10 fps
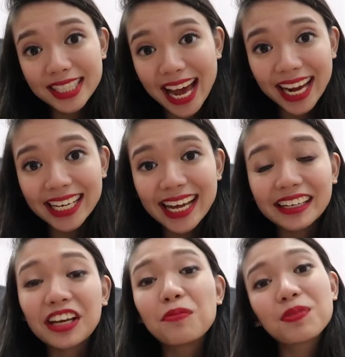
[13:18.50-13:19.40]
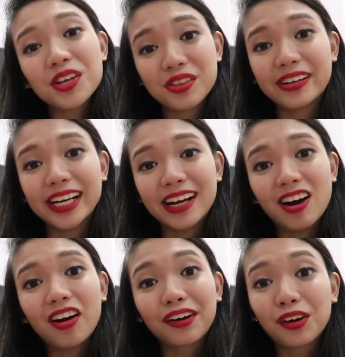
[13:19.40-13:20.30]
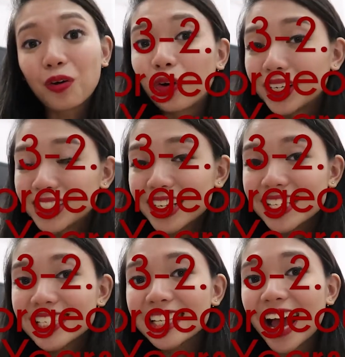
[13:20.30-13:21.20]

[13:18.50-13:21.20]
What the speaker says: tied at number 3 are Gorgeous